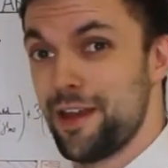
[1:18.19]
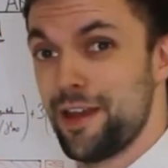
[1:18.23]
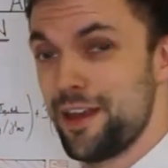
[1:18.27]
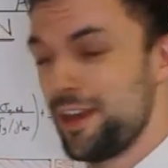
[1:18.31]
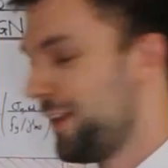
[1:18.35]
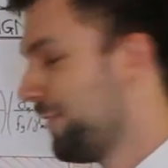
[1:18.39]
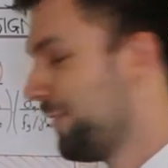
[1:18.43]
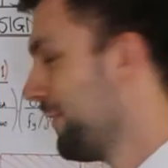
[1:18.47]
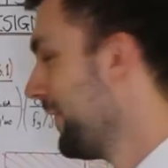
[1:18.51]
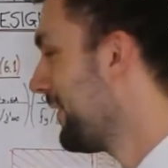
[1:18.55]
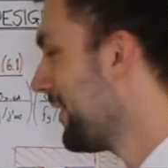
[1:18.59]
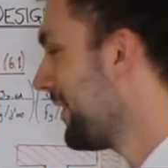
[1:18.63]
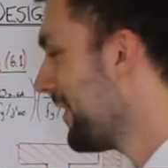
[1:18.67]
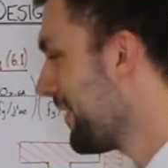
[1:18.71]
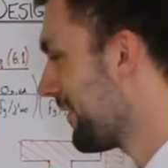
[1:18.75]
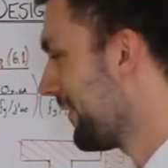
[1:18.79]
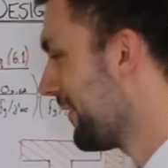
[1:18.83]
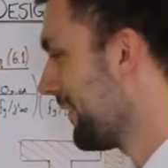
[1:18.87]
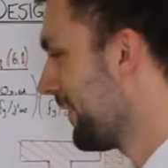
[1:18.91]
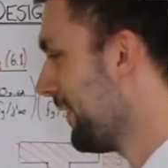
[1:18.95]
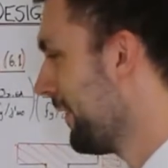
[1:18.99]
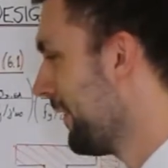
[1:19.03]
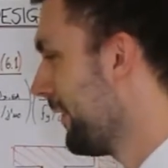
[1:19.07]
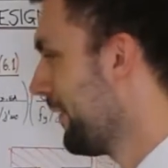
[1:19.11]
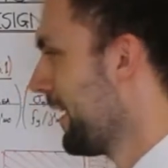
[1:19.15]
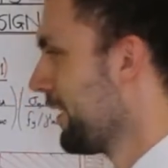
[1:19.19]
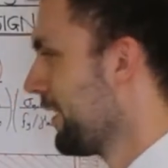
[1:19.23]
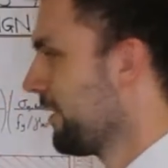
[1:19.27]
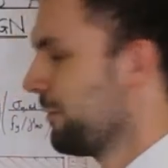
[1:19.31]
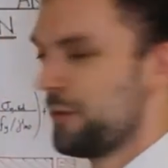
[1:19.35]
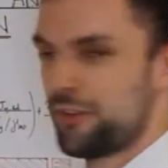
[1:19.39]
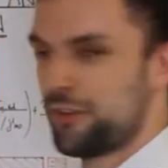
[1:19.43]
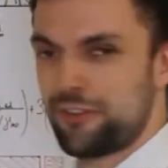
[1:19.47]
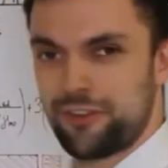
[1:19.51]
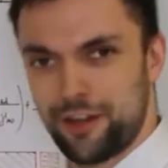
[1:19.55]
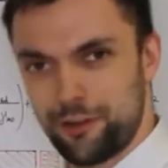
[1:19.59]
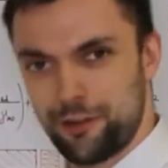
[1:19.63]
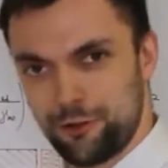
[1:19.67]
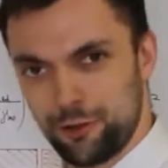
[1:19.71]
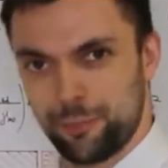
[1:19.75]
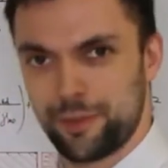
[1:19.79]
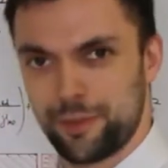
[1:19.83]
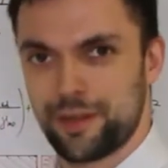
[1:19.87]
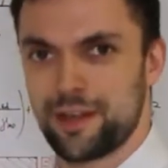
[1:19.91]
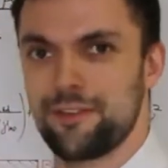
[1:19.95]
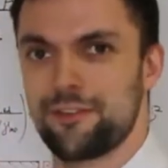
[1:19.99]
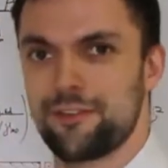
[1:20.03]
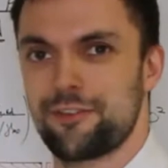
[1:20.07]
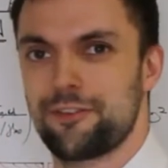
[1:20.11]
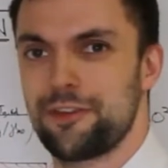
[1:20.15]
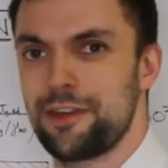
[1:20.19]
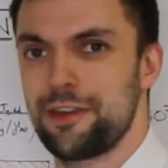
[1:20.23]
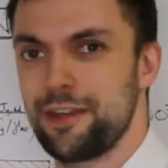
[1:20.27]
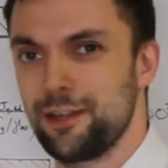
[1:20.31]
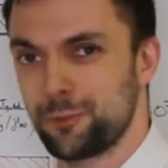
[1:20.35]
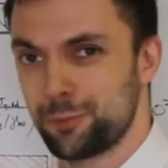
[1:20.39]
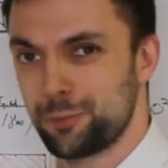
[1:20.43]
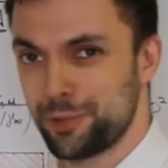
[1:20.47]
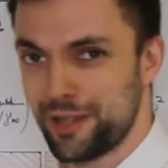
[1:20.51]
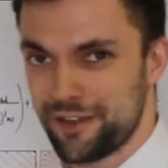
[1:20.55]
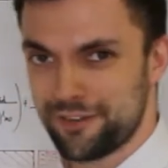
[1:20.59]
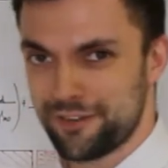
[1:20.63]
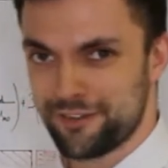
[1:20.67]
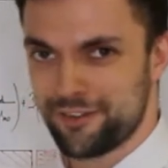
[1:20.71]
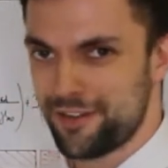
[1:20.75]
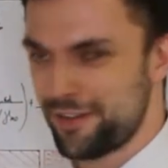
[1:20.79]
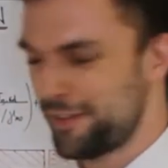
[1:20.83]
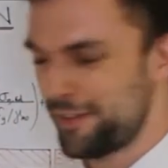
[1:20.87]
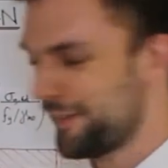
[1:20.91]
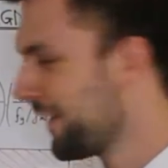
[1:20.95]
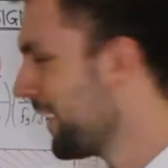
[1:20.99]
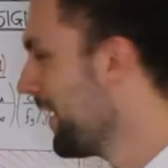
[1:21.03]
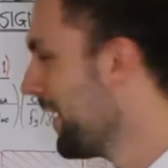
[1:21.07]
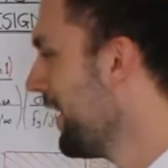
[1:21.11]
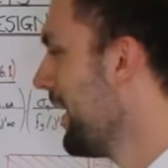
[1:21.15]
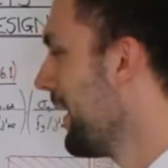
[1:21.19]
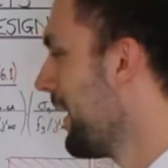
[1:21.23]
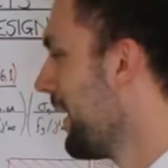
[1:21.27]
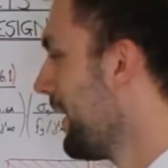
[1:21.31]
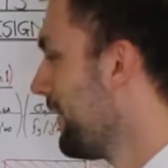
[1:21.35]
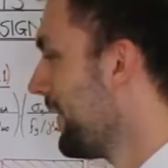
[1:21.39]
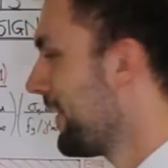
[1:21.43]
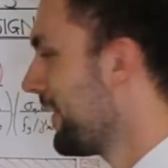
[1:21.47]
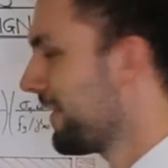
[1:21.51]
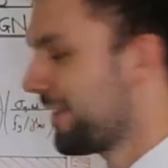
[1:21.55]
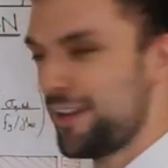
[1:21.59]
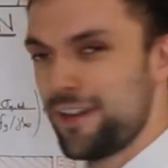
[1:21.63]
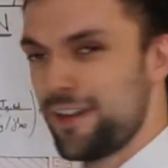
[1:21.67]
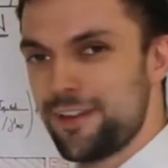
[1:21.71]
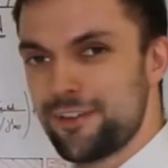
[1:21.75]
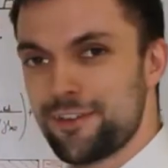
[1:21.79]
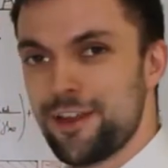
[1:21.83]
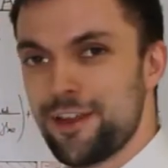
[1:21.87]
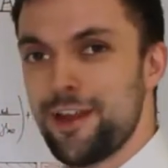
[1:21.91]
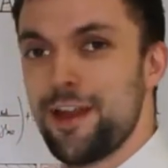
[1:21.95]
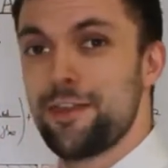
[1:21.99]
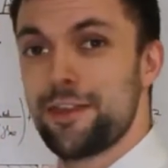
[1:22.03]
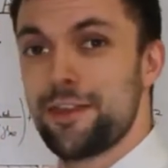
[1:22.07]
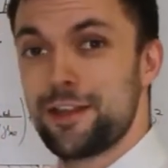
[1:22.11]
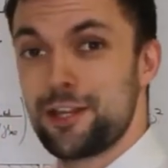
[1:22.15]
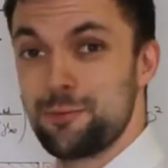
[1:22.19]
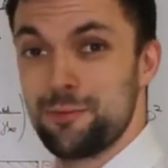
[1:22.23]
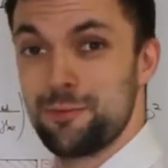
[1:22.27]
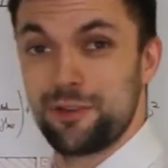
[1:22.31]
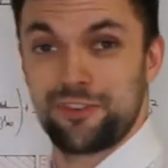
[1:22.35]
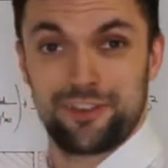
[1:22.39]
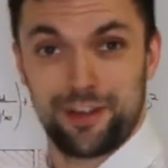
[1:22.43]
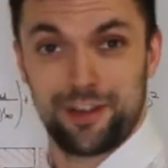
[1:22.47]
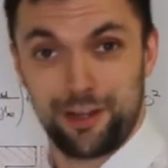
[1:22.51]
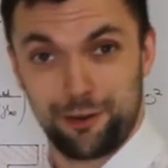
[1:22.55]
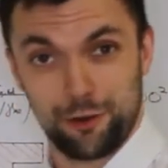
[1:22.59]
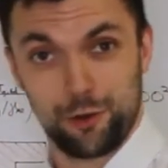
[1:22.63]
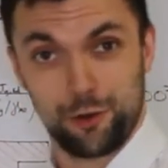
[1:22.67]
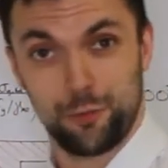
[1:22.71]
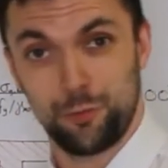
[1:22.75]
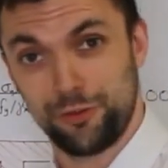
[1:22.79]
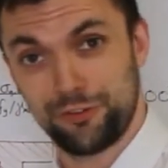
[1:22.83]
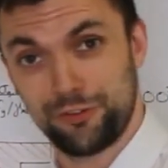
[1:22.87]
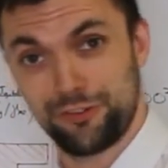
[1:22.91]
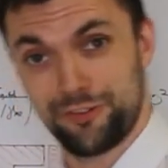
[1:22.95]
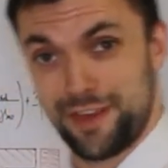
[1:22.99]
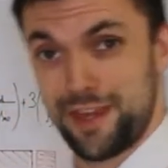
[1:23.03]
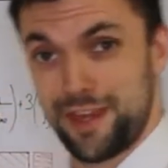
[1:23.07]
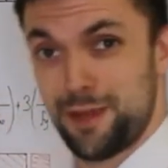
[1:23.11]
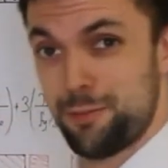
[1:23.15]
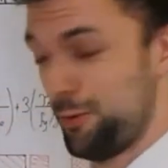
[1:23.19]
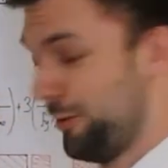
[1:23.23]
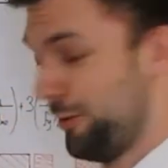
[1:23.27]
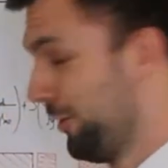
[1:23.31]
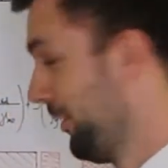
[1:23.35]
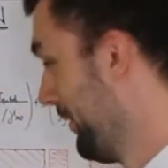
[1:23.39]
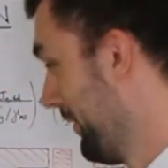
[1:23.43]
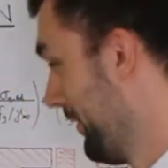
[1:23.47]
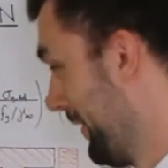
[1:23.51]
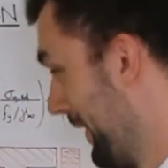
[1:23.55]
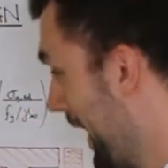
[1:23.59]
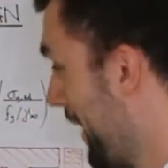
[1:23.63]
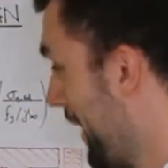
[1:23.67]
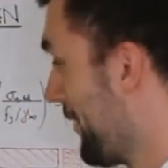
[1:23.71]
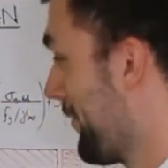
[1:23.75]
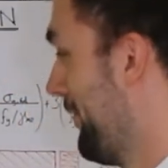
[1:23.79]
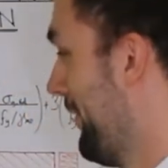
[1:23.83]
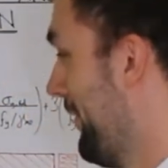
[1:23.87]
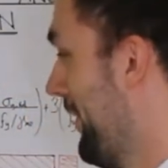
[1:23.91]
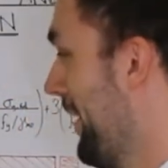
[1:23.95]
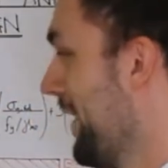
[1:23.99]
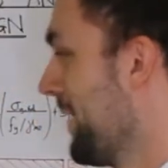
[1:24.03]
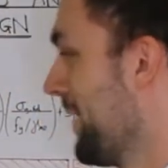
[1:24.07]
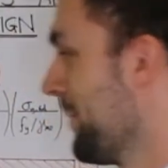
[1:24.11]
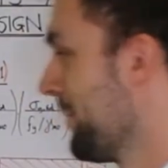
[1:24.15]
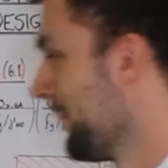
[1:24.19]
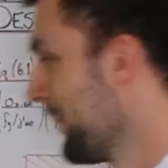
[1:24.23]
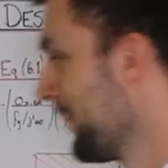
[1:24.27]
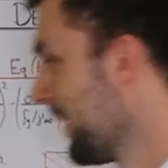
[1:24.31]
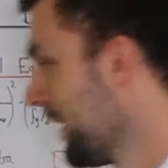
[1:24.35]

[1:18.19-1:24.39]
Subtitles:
If it isn't, then your material begins to yield plastically. If it is, then your material will stay put, and that's fine.